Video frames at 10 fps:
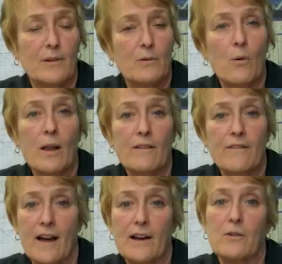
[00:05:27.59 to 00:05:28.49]

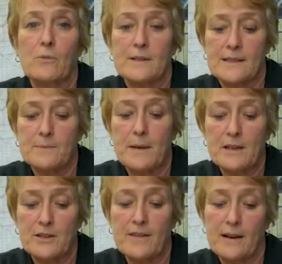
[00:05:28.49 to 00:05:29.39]
qualifier was
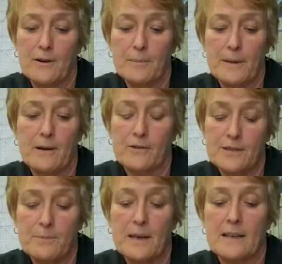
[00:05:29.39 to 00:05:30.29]
speech therapy or
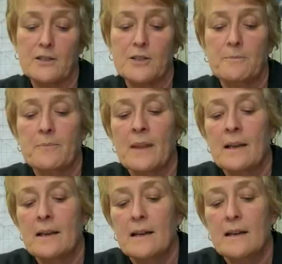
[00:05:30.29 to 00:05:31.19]
speech.
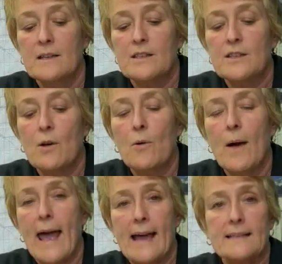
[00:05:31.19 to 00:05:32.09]

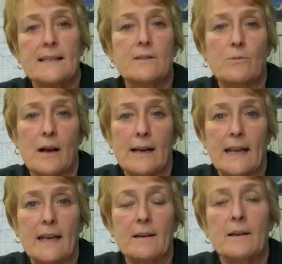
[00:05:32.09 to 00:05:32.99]
So ask in
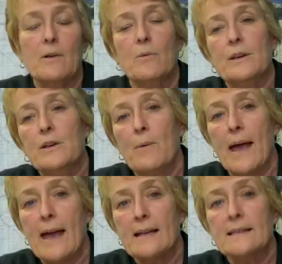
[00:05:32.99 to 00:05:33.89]
writing. When you
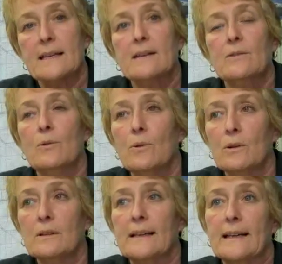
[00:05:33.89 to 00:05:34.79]
ask
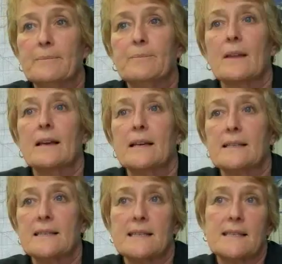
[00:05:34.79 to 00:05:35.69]
orally,
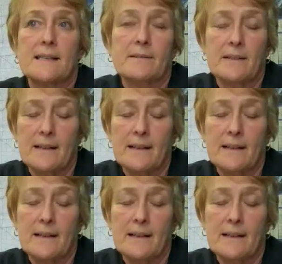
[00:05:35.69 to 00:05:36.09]
it's